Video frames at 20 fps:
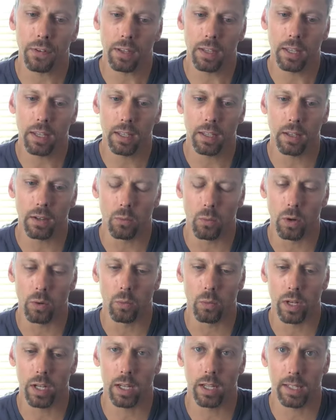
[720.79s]
he,
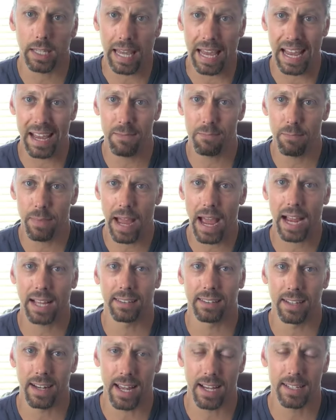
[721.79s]
when we came
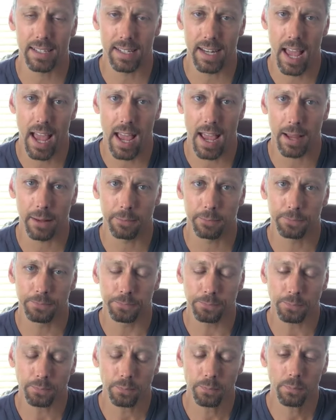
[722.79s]
back the next day,
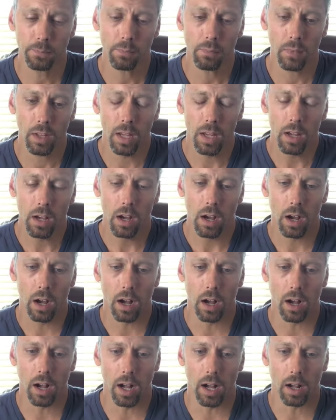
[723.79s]

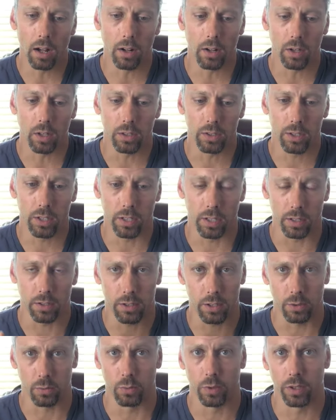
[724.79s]
uh, to,
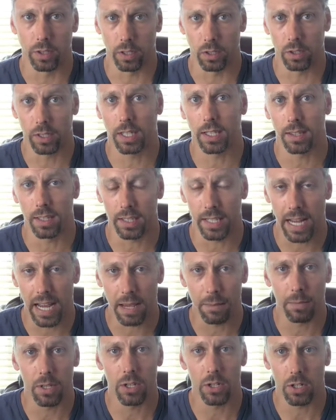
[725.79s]
to really look at the
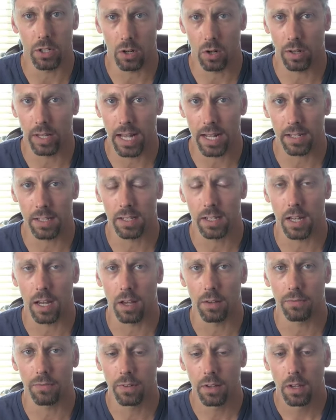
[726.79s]
damage and all that
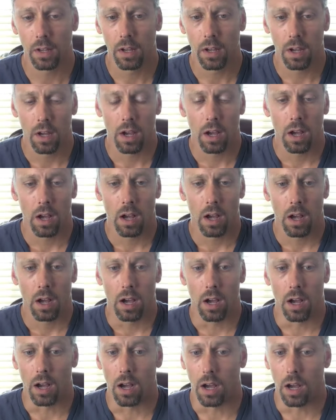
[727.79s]
stuff.
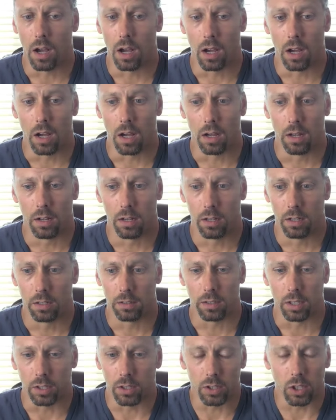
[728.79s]
Uh,
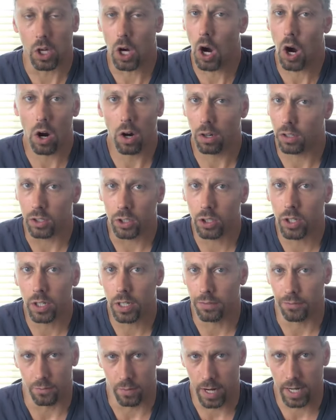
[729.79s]
the, the car, you
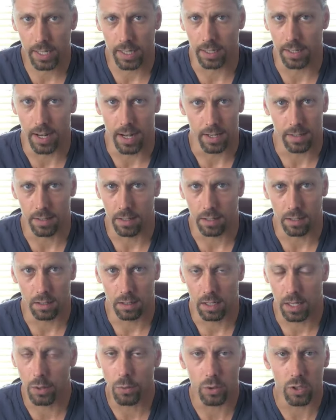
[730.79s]
couldn't even recognize it.
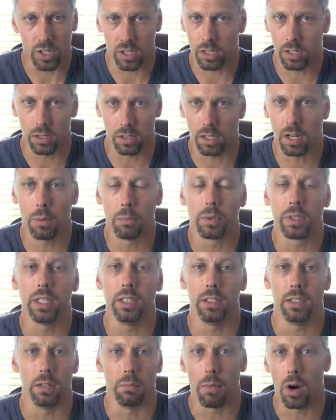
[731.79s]
It was
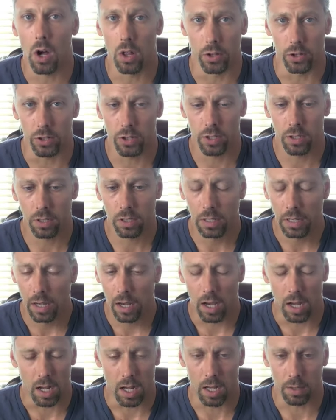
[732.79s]
completely demolished.
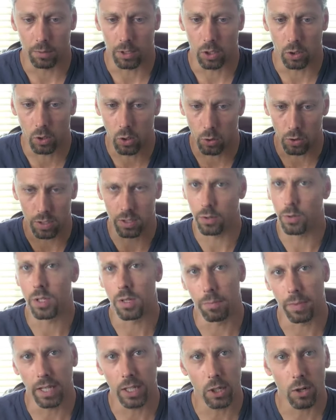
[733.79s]
Uh, you know, of course, there was
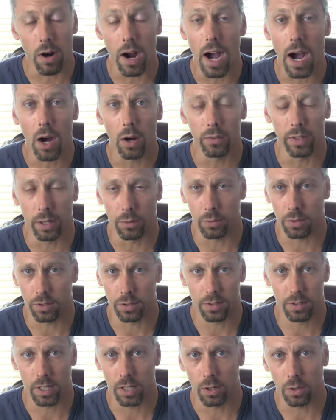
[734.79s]
a big crowd that
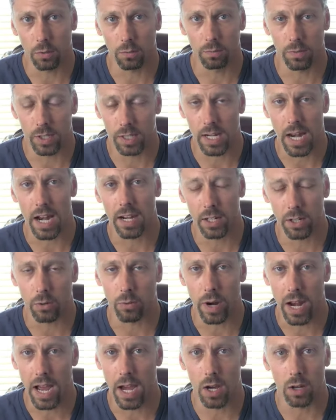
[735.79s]
was, you know, standing
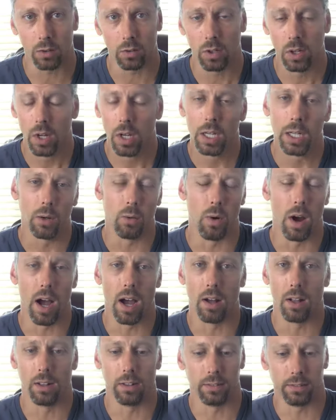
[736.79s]
around
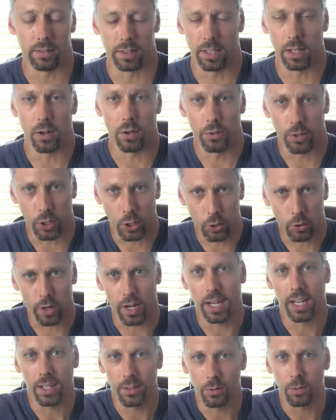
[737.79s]
while, you know, the
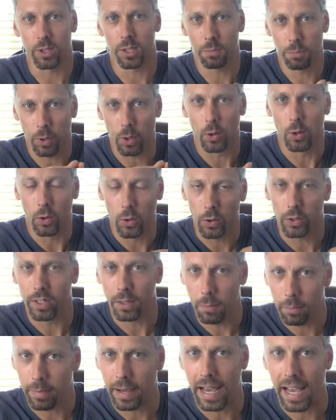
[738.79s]
crane was pulling
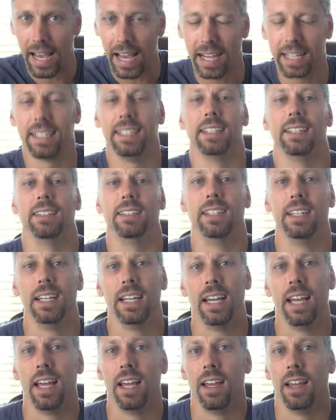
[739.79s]
it back. And,
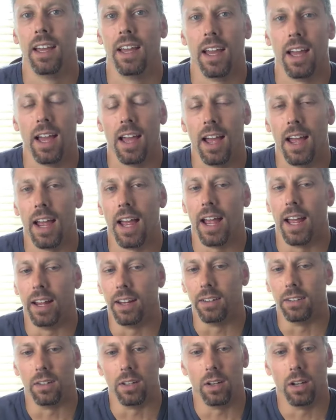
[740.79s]

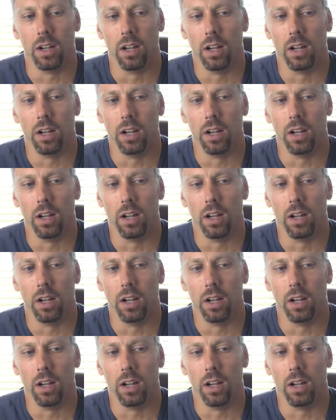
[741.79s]
and